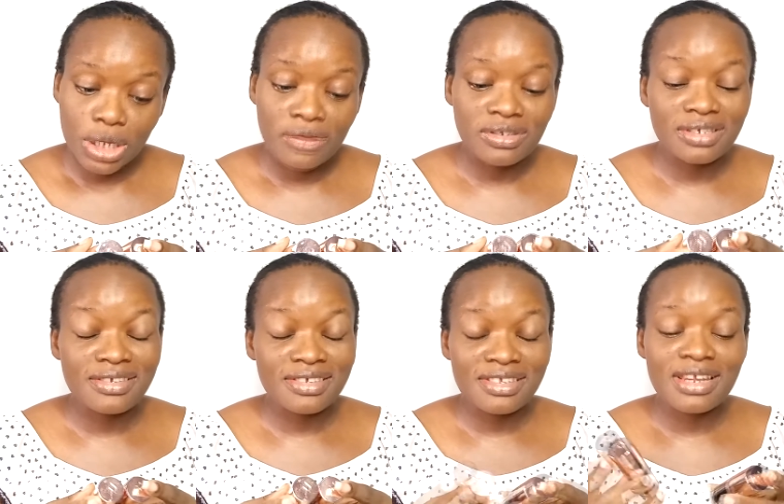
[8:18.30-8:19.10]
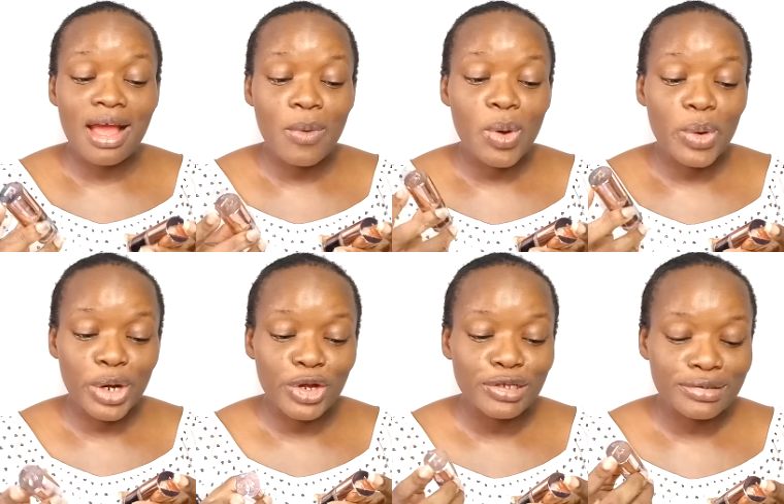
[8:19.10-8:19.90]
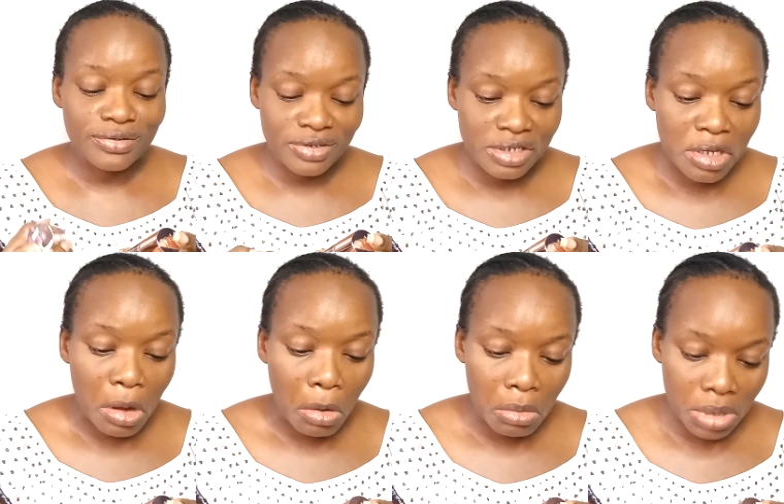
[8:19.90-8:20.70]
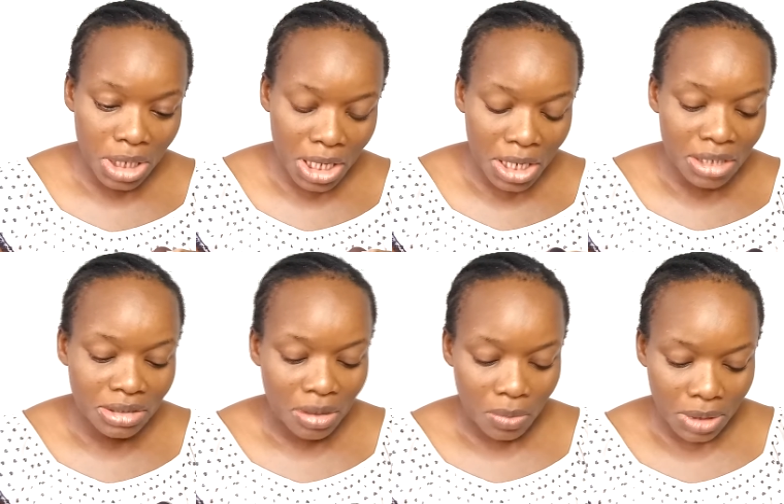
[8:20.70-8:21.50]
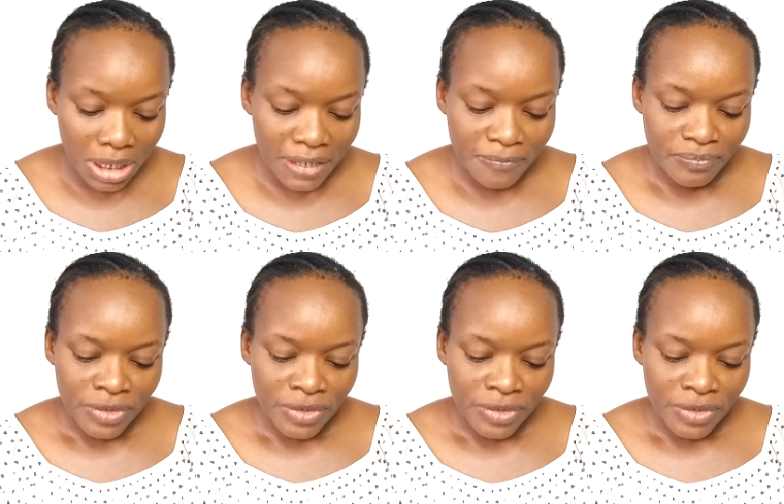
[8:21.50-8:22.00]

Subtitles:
It's a 16-hour wear concealer. Okay.